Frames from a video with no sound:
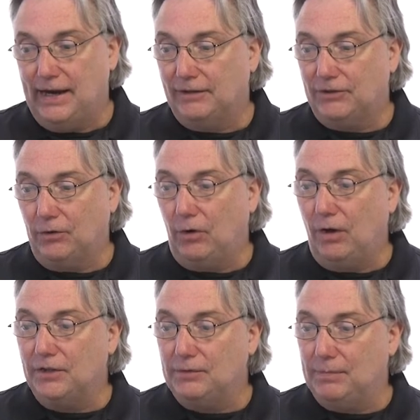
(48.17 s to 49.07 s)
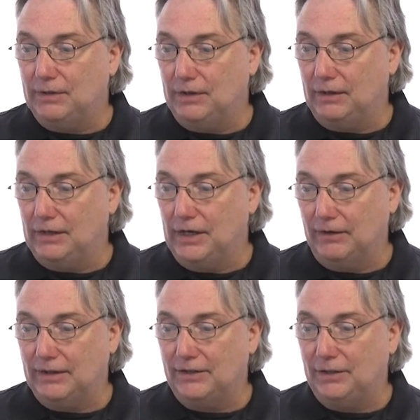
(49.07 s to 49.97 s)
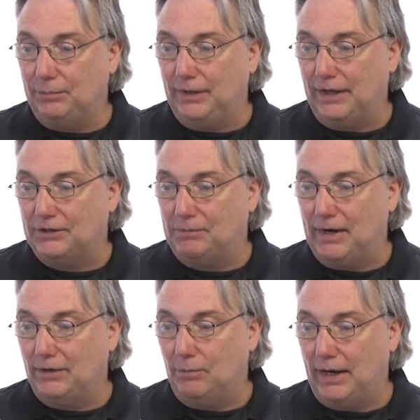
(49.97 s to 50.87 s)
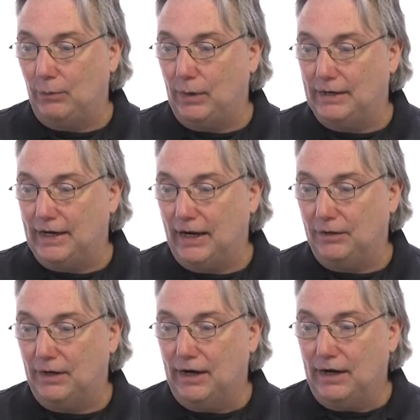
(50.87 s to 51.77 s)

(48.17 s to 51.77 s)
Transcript: And so all that's been done here is I simply expanded my way down,